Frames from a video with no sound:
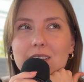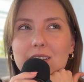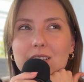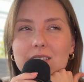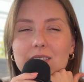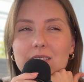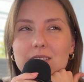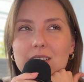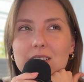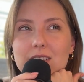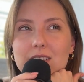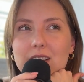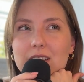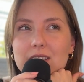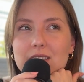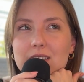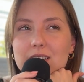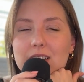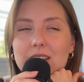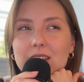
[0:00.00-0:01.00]

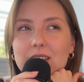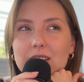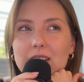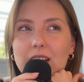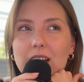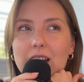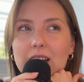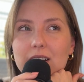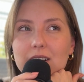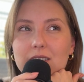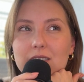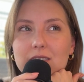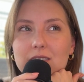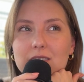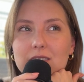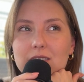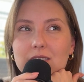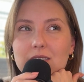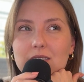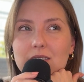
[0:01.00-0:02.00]
disgusting that
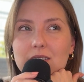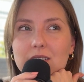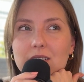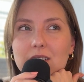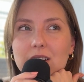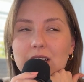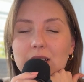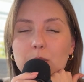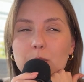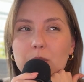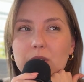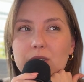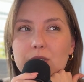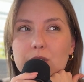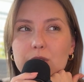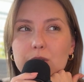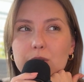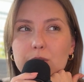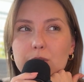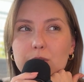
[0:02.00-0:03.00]
like we
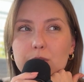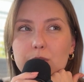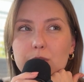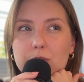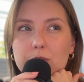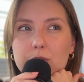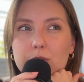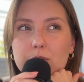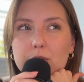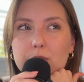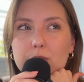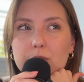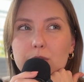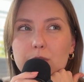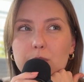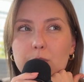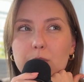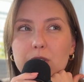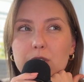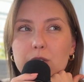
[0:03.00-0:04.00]
do
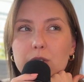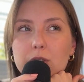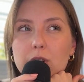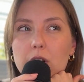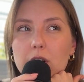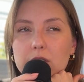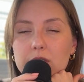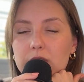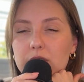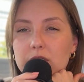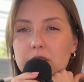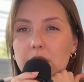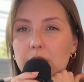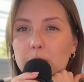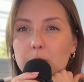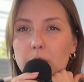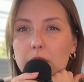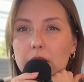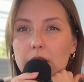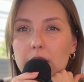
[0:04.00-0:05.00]
not sustain
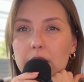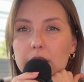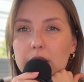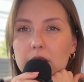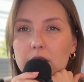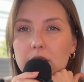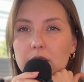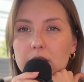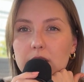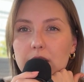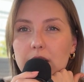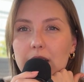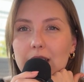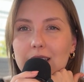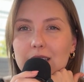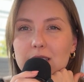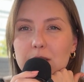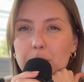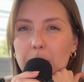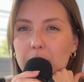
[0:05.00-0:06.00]
one another,
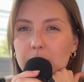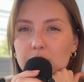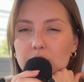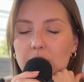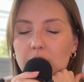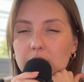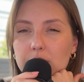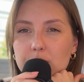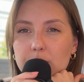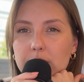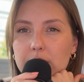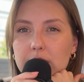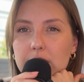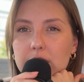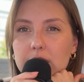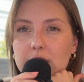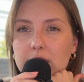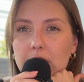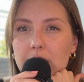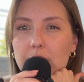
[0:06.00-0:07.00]
especially during
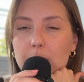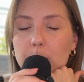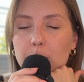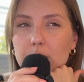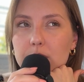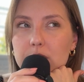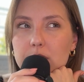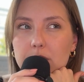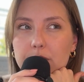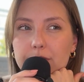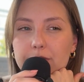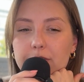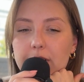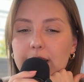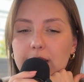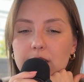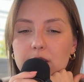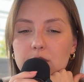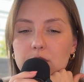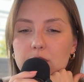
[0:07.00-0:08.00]
this time. We're still
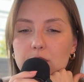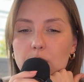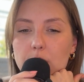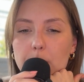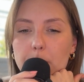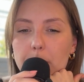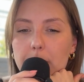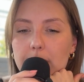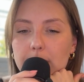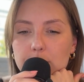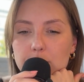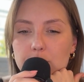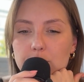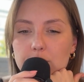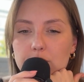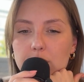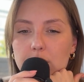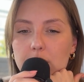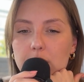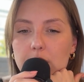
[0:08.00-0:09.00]
fighting so
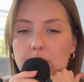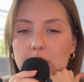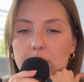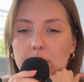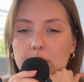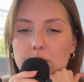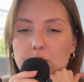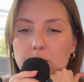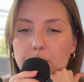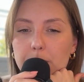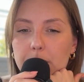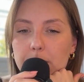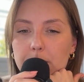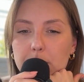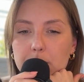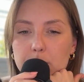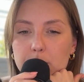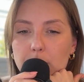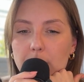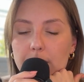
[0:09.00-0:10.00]
much to be
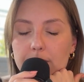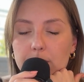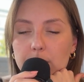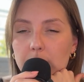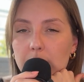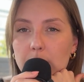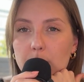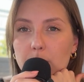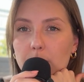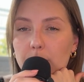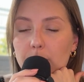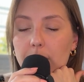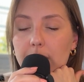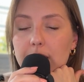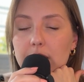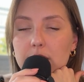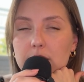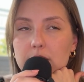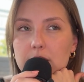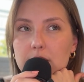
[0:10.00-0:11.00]
able to have equal
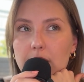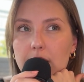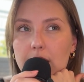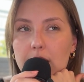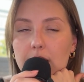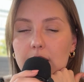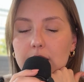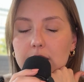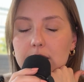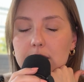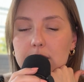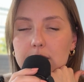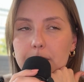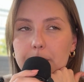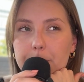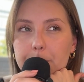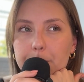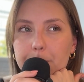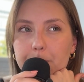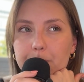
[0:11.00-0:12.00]
rights, and
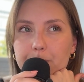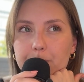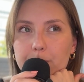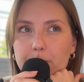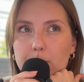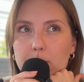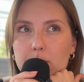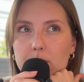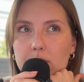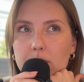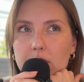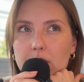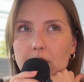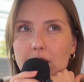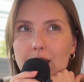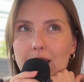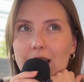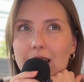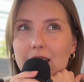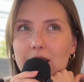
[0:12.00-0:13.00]

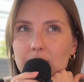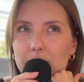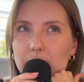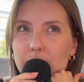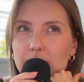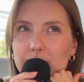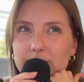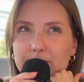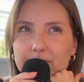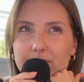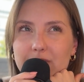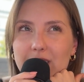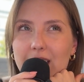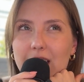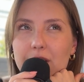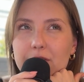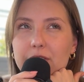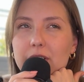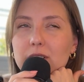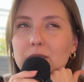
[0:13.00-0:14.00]
I don't know.
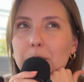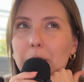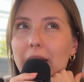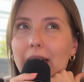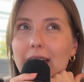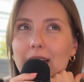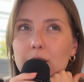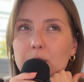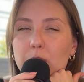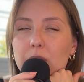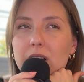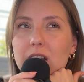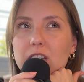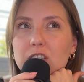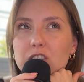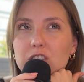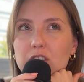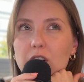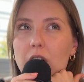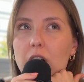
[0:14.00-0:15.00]
I felt bad when I
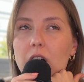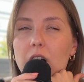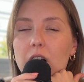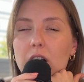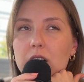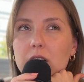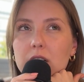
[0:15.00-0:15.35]
saw